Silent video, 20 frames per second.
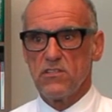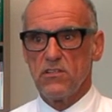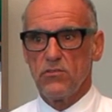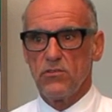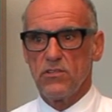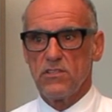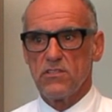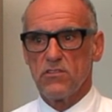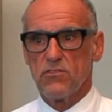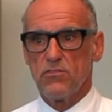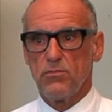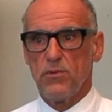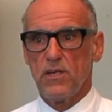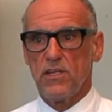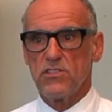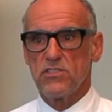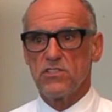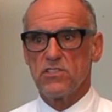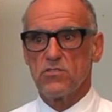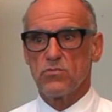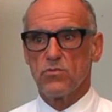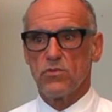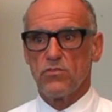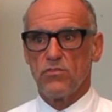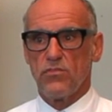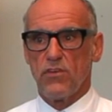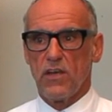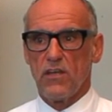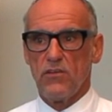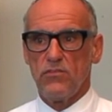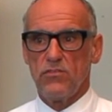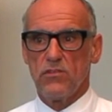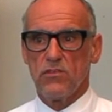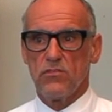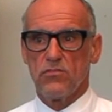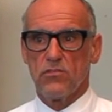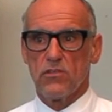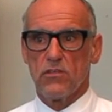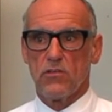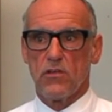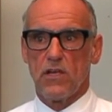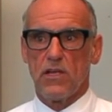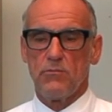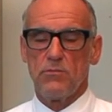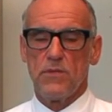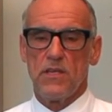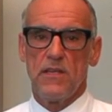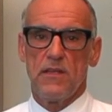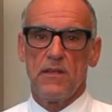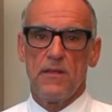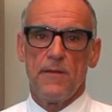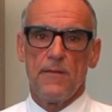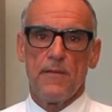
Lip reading: a series of patients with 5-year follow-up,